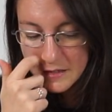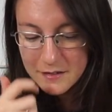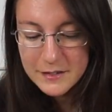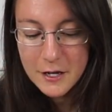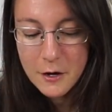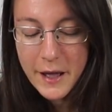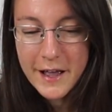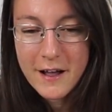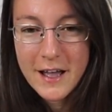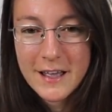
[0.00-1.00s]
So I
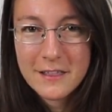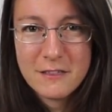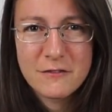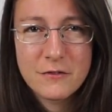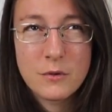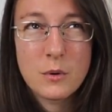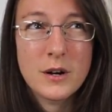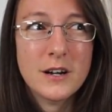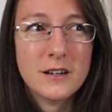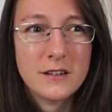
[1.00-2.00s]
got
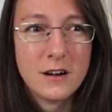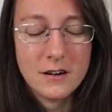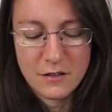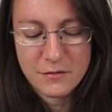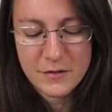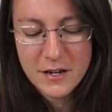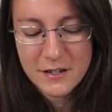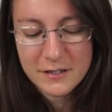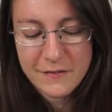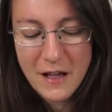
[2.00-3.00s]
three
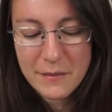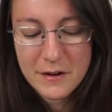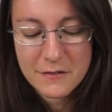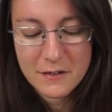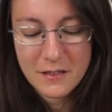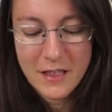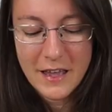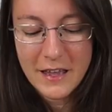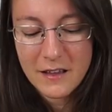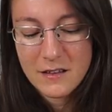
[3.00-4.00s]
yards of fabric for
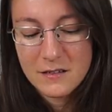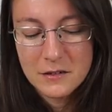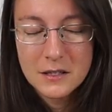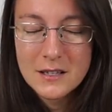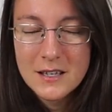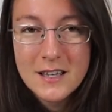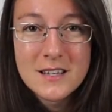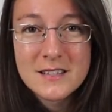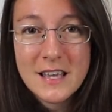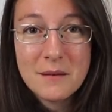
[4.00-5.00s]
like
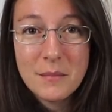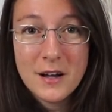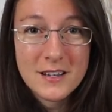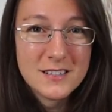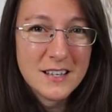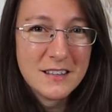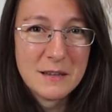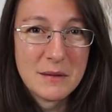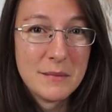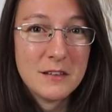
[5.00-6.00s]
10 bucks, I
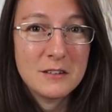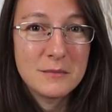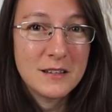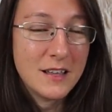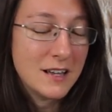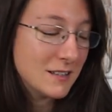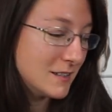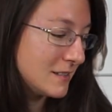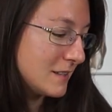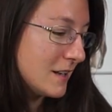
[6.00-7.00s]
think maybe a little bit
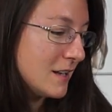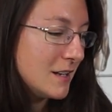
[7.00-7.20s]
less.